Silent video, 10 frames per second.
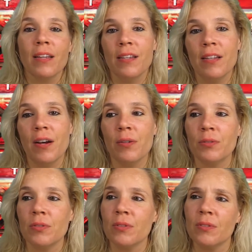you
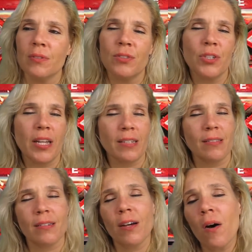know, she gets
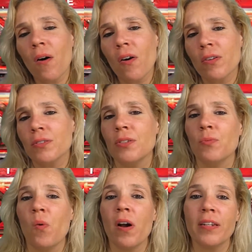the call, do
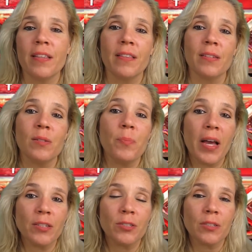you want anything
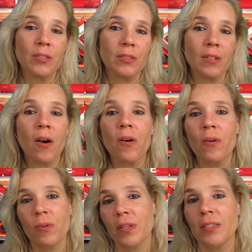special?
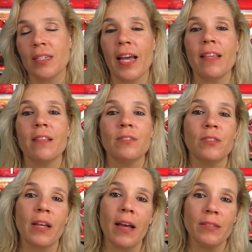Oh, let's yank this
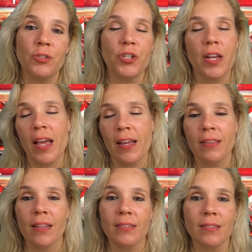guy's
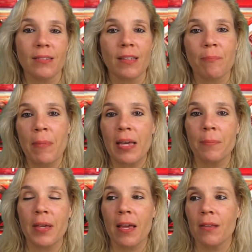chain, let's make
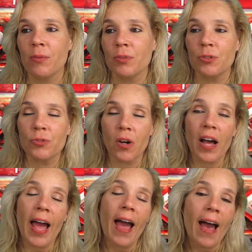him get you a straw
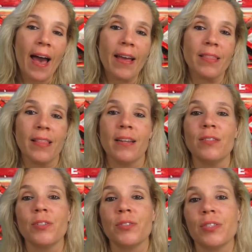hat, and then
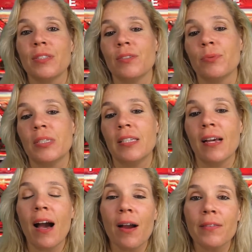it turns into a
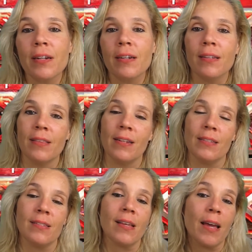tiara, and then
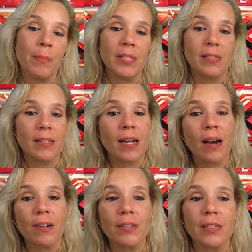it's Simon's
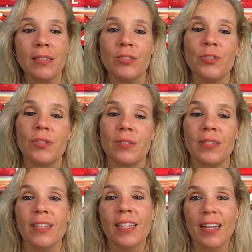tiara. It's
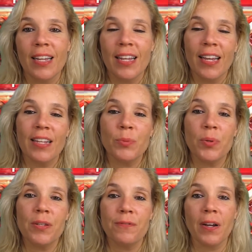just, it's
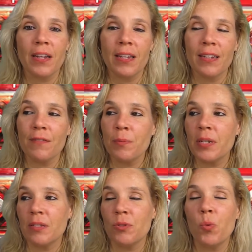pretty funny, and
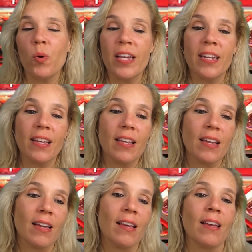everybody's
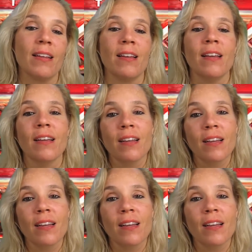tweeting, and